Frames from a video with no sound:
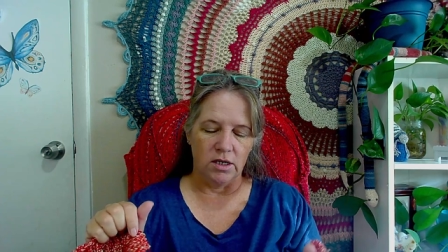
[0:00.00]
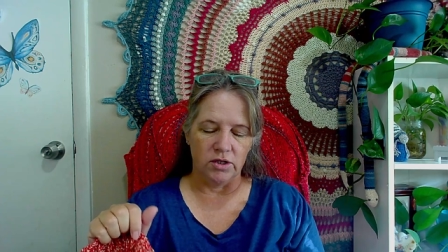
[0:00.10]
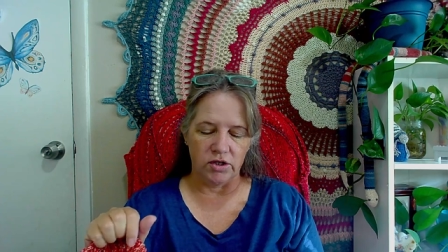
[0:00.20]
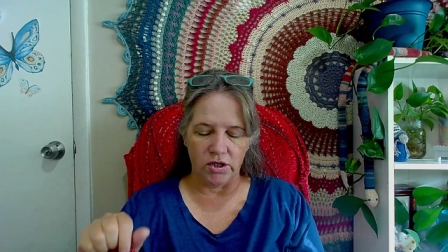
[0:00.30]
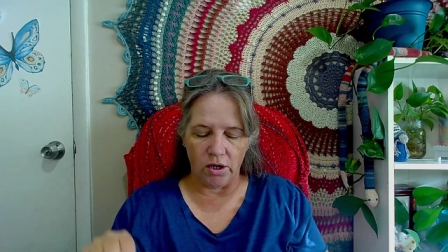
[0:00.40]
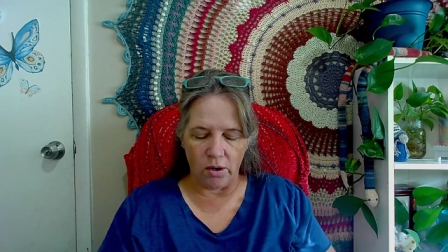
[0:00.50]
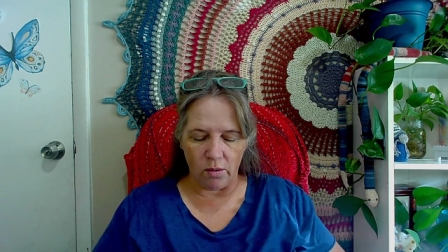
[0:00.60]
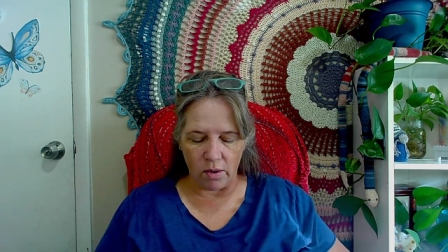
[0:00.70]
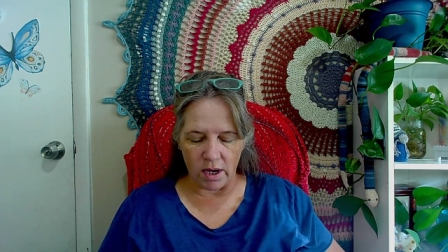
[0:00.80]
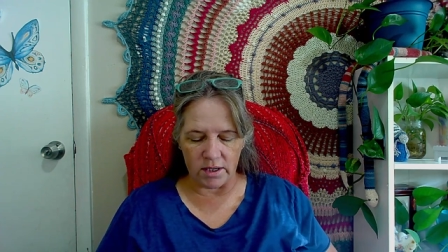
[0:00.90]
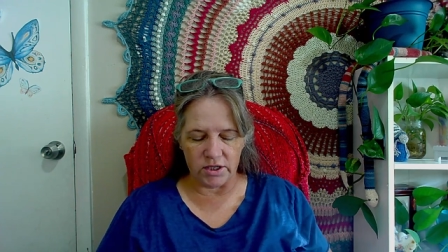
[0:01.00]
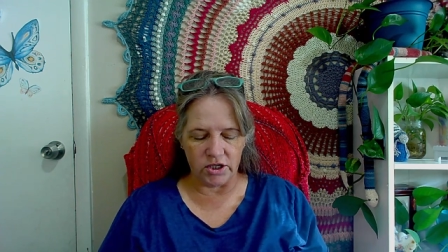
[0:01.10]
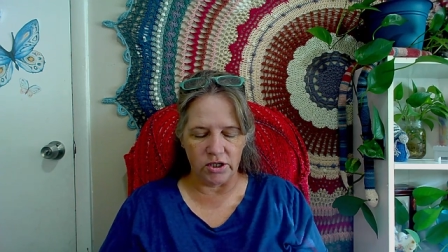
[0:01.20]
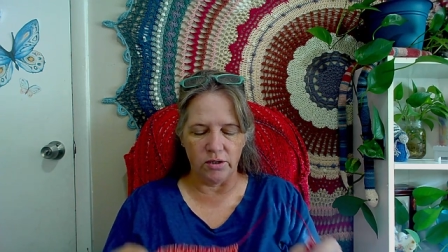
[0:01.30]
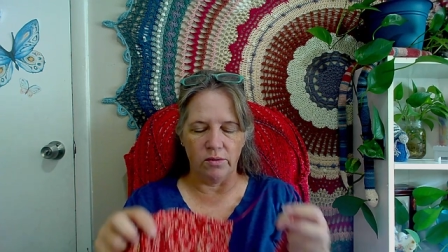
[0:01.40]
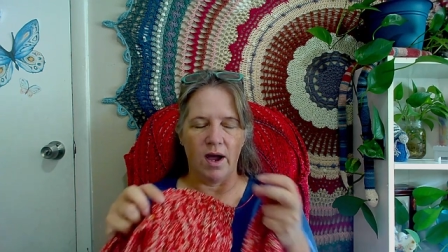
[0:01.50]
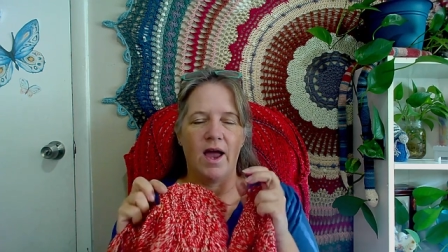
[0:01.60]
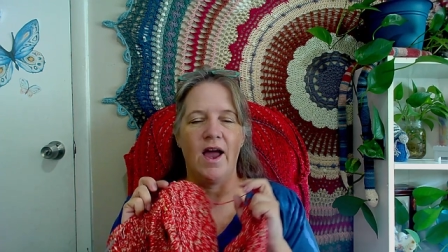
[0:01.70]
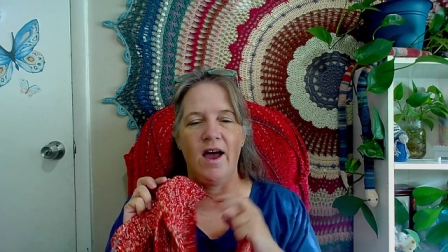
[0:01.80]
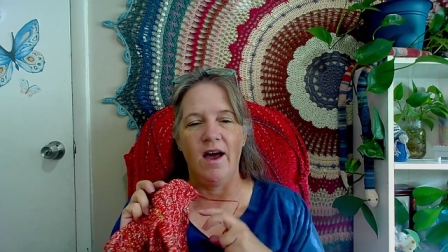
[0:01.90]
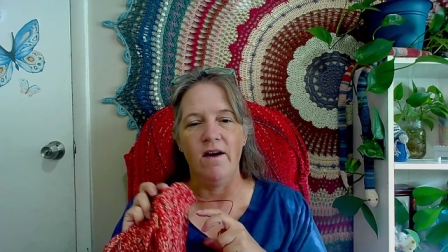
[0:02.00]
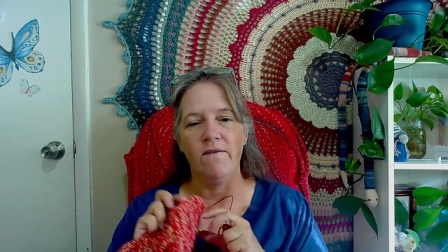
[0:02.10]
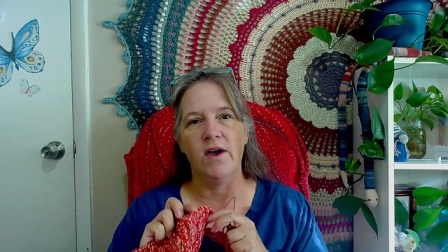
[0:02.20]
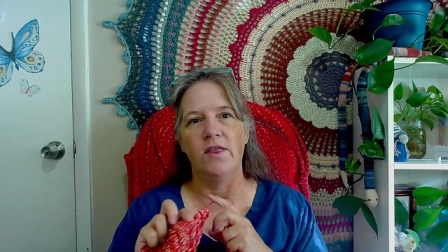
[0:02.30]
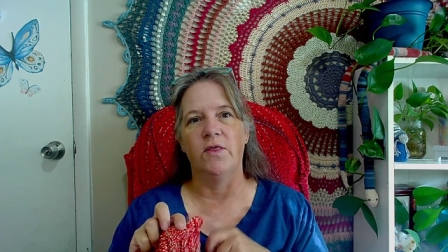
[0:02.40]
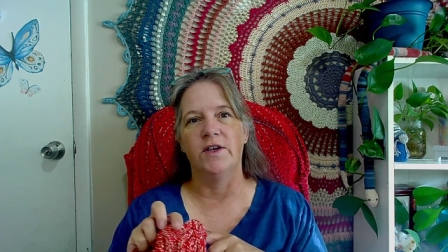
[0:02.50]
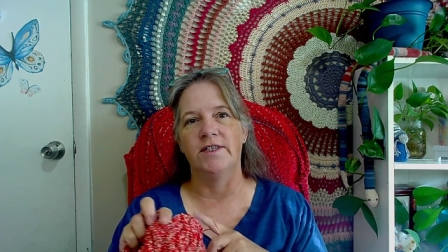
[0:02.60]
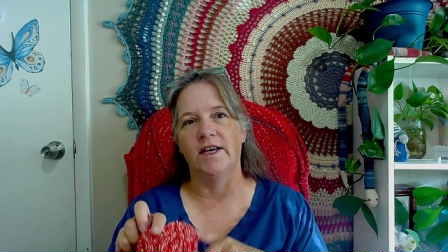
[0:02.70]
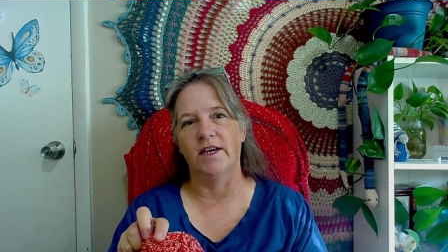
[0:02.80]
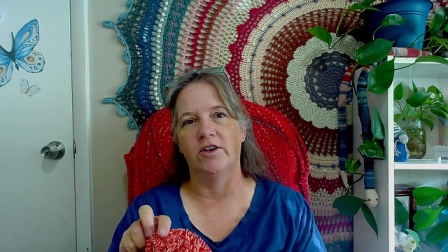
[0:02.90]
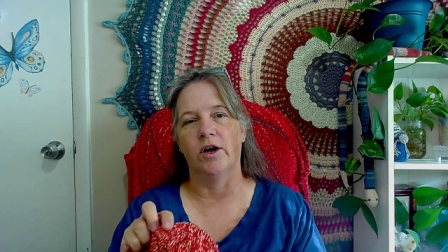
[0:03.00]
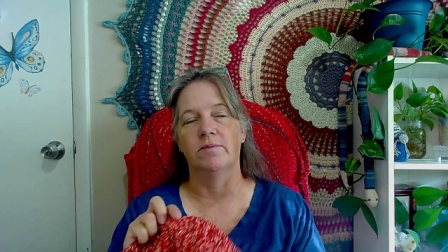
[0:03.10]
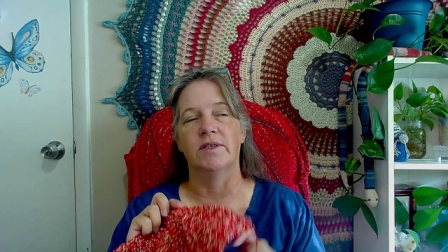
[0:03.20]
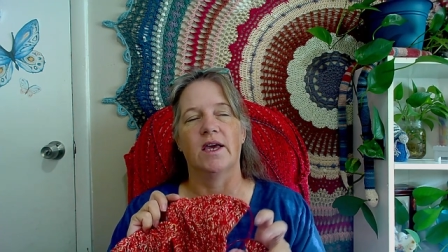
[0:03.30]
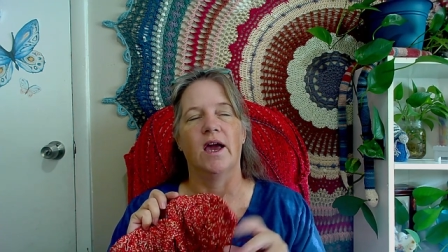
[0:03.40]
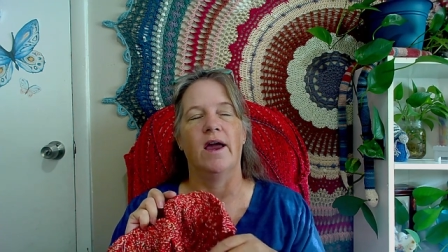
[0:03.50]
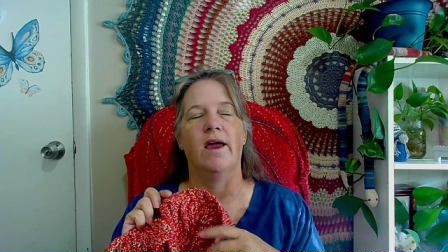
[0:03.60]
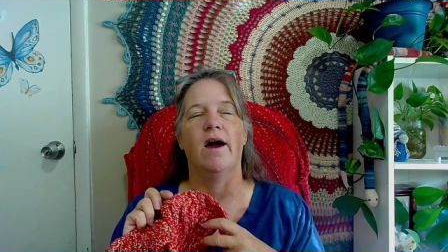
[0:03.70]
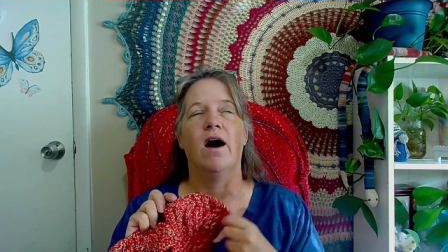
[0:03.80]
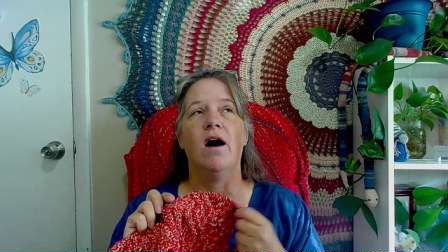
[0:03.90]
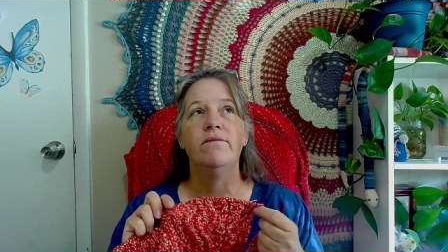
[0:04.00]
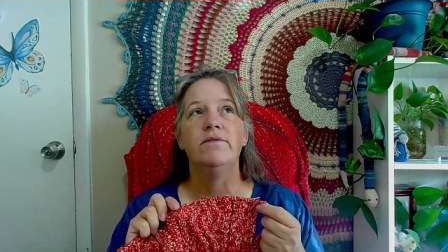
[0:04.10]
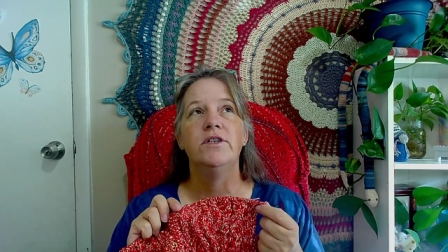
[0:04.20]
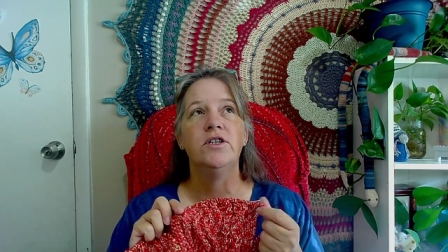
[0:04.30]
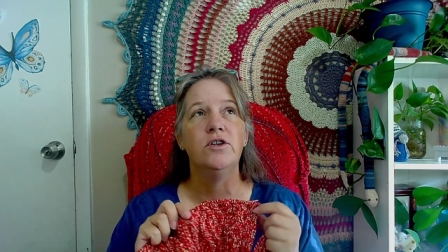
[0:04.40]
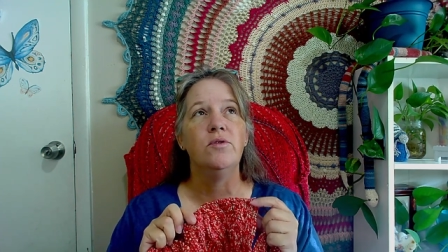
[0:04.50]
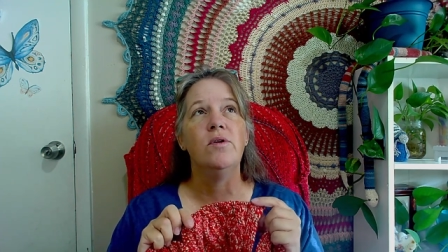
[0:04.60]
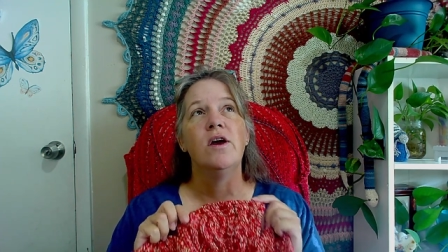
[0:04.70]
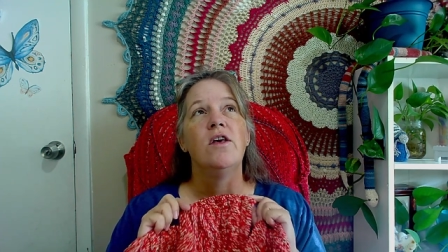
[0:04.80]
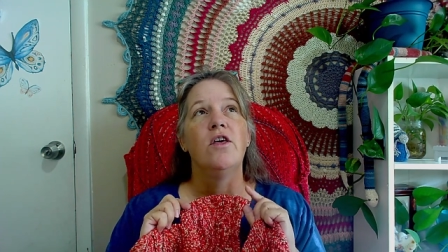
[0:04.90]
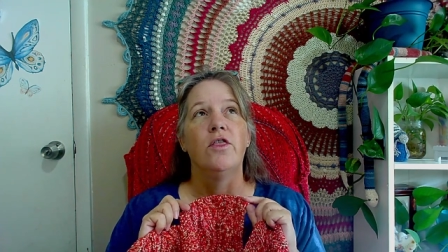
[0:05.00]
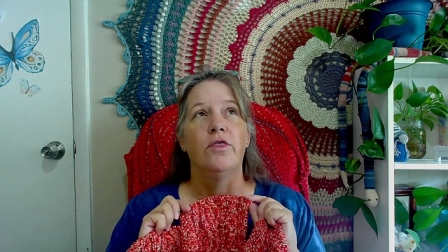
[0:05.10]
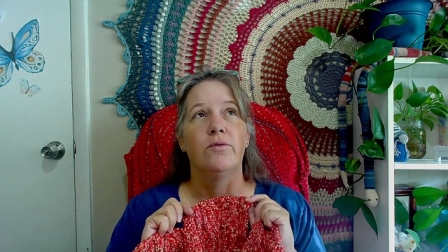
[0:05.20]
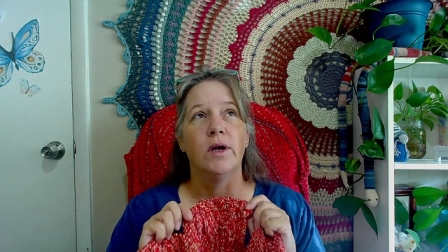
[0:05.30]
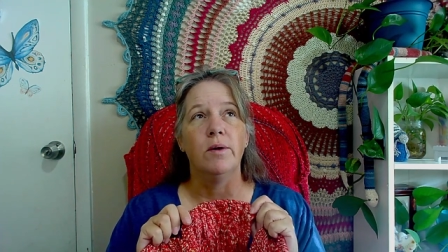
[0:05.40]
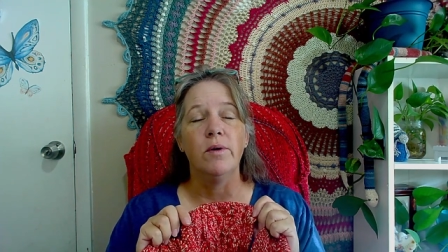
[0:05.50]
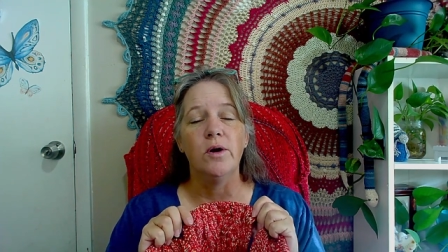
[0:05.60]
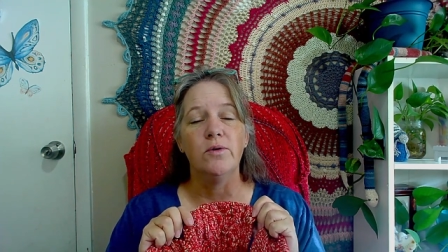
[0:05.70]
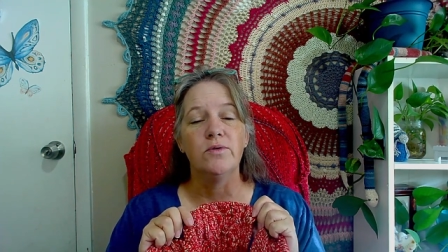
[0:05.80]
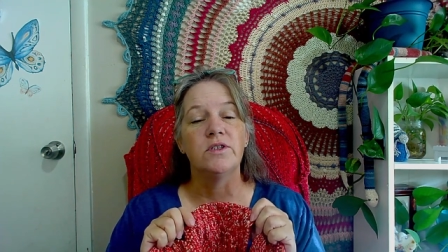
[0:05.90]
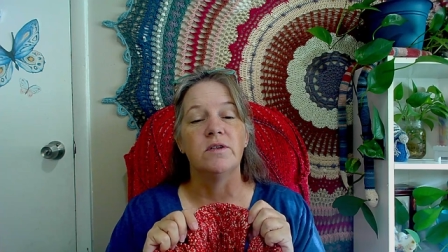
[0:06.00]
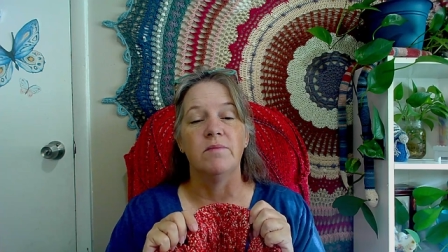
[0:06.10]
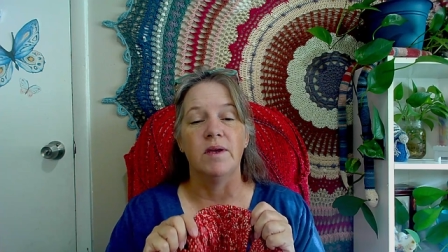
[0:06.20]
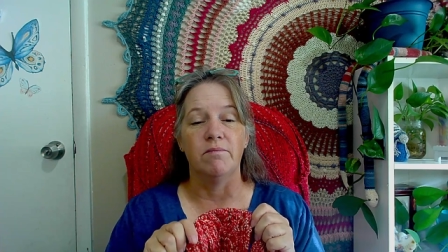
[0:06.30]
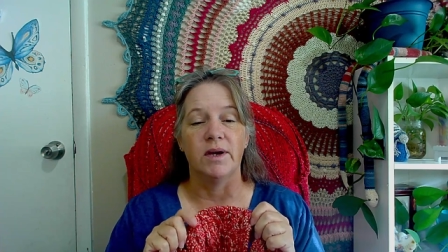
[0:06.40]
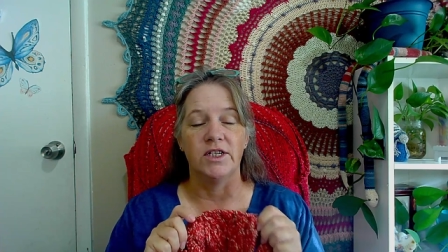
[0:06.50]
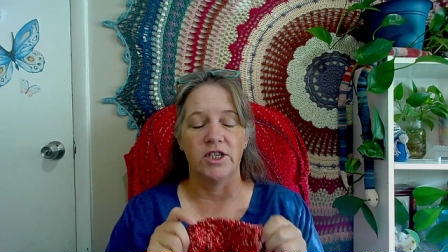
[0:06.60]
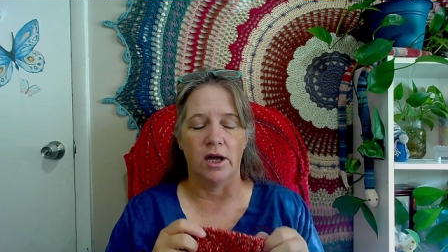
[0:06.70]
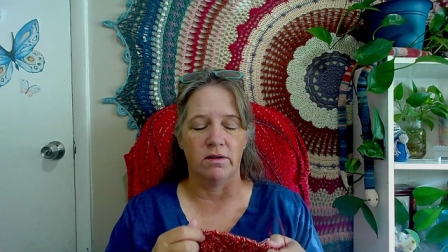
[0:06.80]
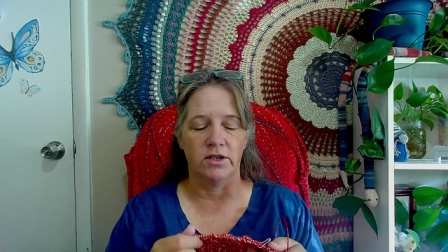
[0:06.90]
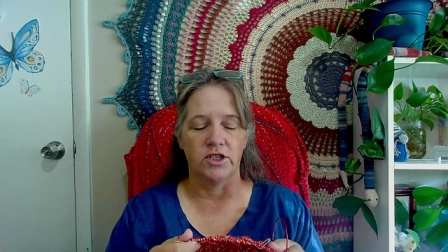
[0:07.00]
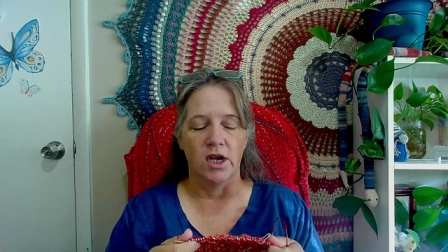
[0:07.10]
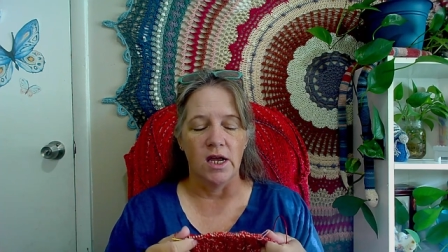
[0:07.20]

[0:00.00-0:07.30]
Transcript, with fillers: So to have the ten grams, like I have to do three rows to meet my challenge,